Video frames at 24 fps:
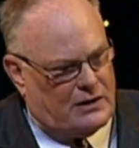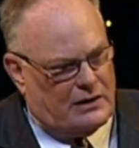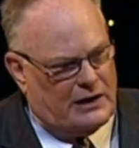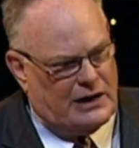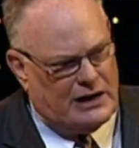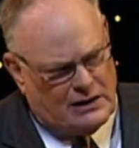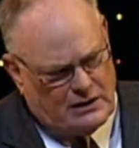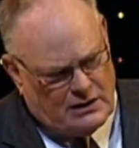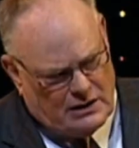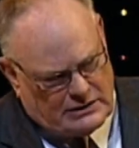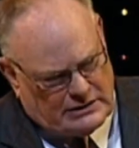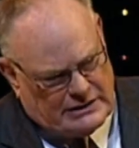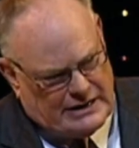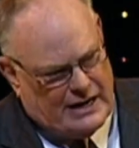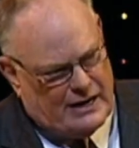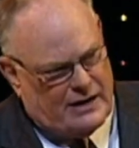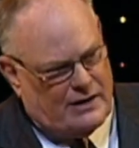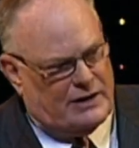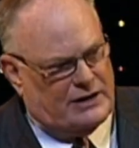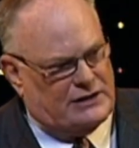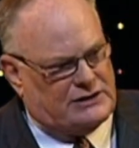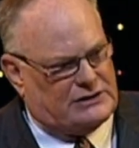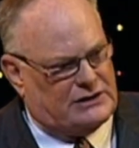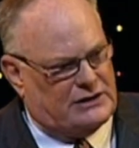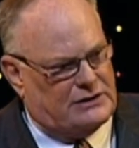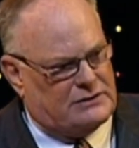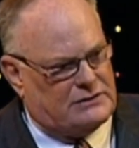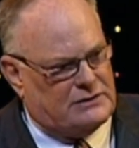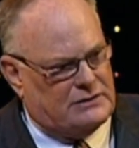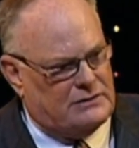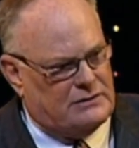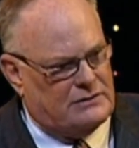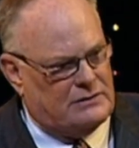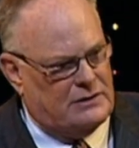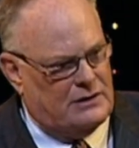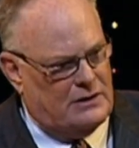And he looked at her and he says,
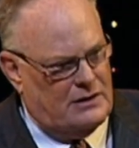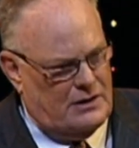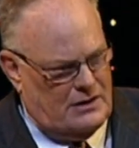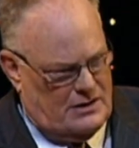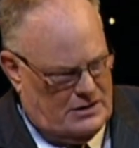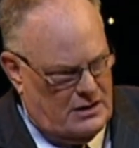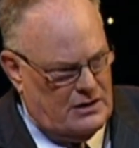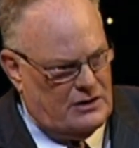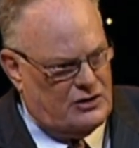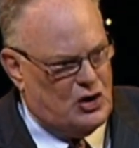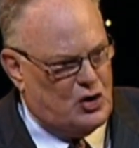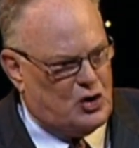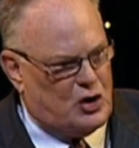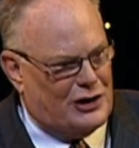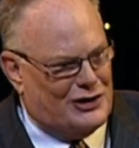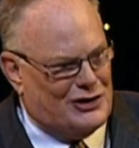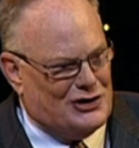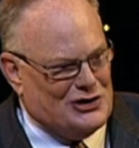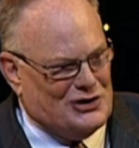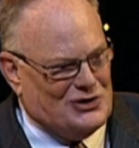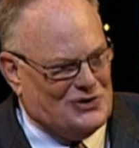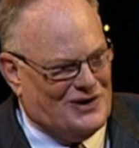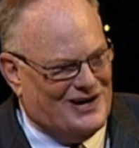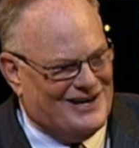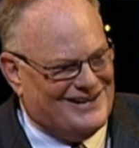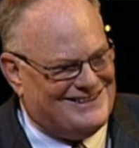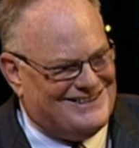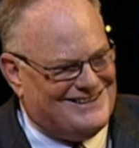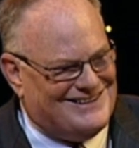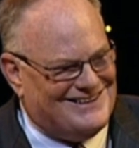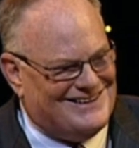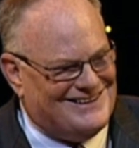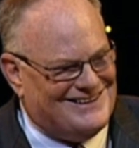you can do it.